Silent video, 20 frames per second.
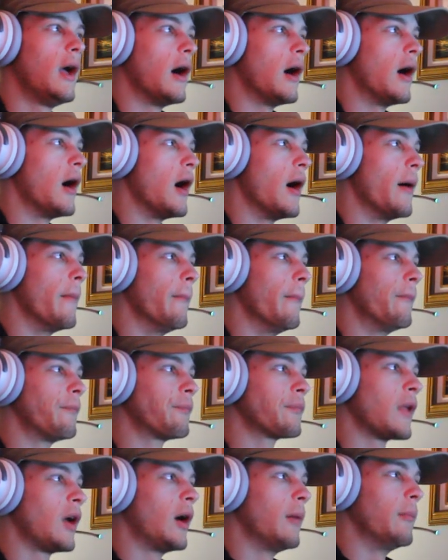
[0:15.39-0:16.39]
I'm
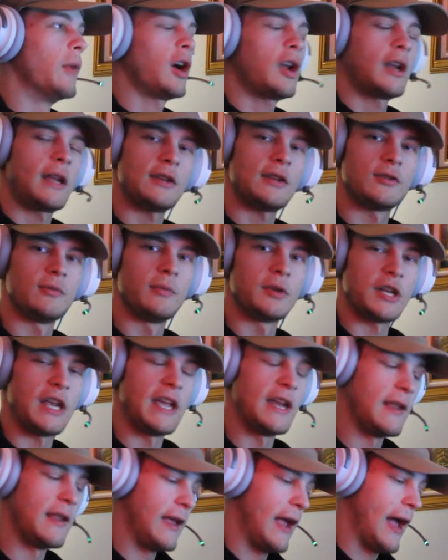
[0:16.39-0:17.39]
not going to get too much
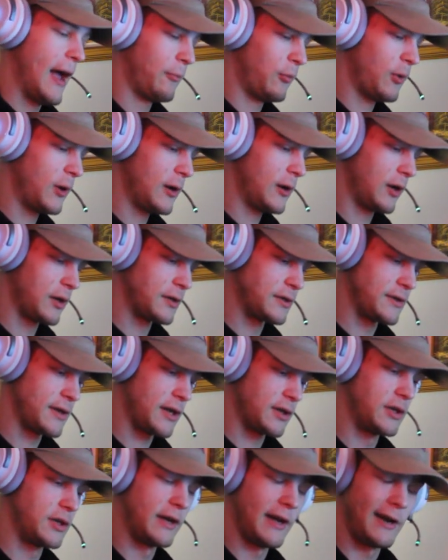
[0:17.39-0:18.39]
into the app right now because it's
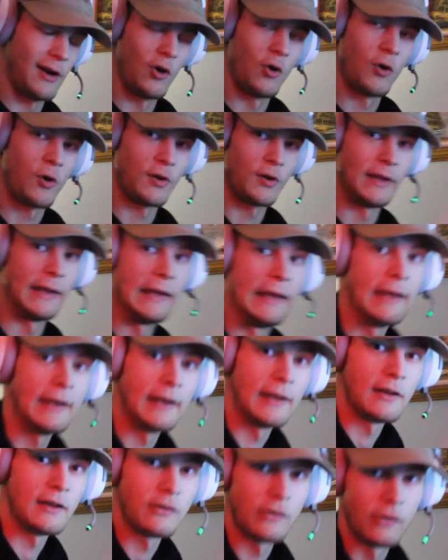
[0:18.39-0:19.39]
actually kind of hard to get
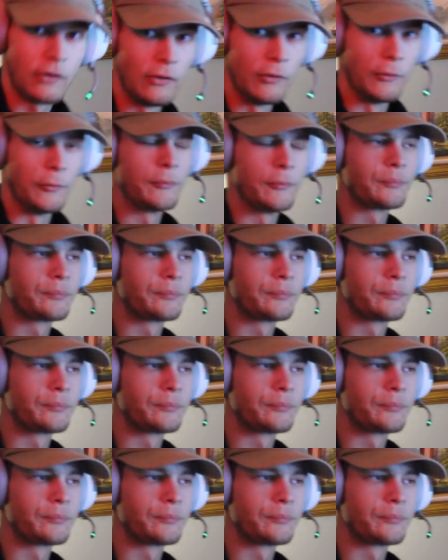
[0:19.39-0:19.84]
into.